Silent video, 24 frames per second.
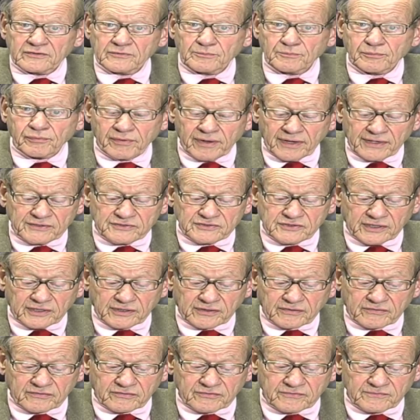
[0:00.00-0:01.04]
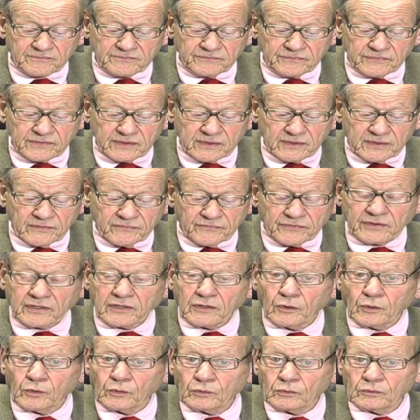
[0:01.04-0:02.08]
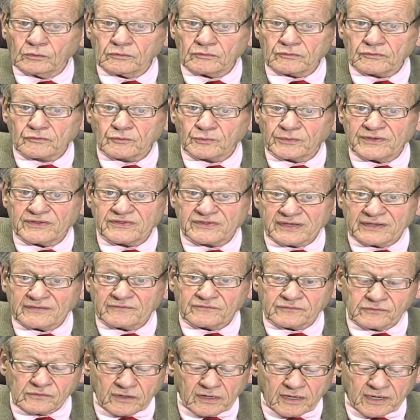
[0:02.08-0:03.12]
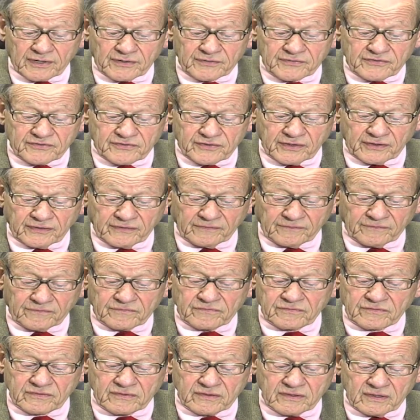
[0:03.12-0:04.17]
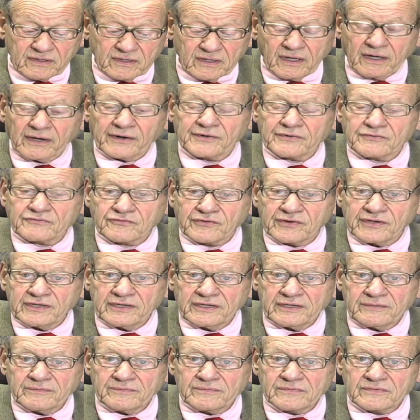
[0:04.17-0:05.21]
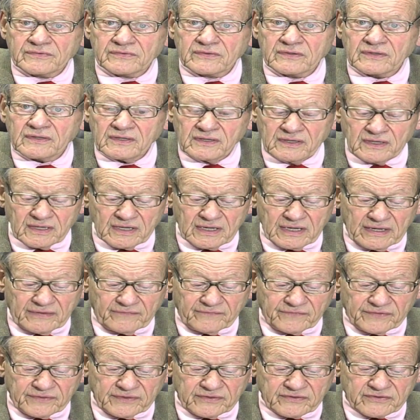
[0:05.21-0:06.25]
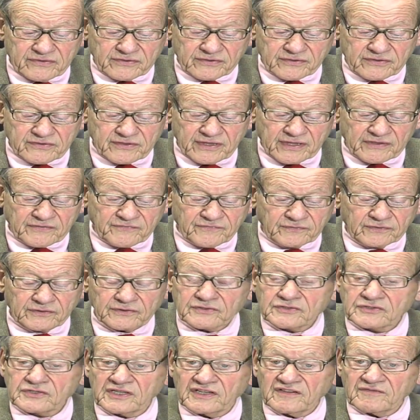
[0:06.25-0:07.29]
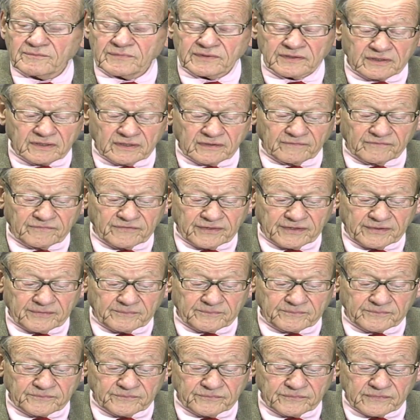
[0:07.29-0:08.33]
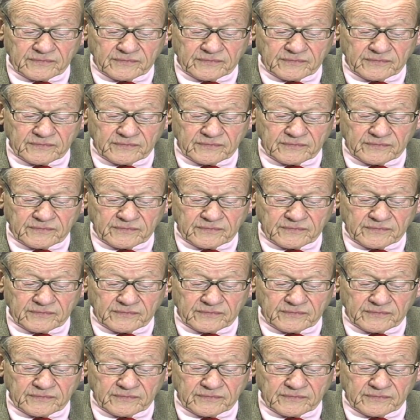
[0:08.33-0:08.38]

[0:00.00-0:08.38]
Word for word: and projects, the goals we set for ourselves, our dreams, and the successful achievement of them.